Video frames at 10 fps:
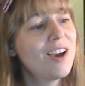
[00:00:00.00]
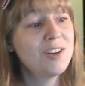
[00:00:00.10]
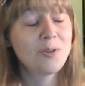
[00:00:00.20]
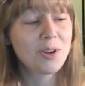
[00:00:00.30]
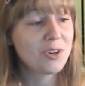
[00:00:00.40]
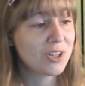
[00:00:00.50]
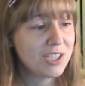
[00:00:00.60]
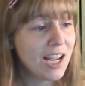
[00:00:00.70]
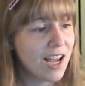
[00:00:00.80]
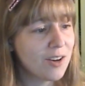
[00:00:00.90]
I don't
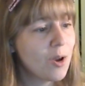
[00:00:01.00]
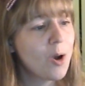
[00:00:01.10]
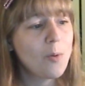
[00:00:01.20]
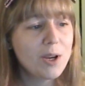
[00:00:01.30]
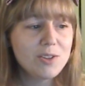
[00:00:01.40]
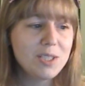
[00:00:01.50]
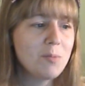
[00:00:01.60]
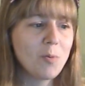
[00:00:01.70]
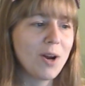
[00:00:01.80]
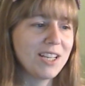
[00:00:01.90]
understand why you seem
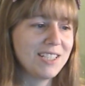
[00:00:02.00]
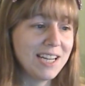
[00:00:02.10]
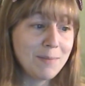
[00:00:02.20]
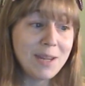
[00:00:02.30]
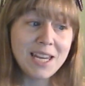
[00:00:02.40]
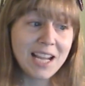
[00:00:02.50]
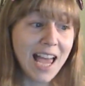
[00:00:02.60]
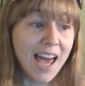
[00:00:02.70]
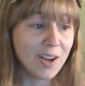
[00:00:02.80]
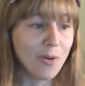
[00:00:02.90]
to want to stick me in a
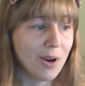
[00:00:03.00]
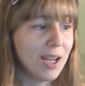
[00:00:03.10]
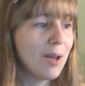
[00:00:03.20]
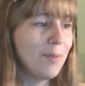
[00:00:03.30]
category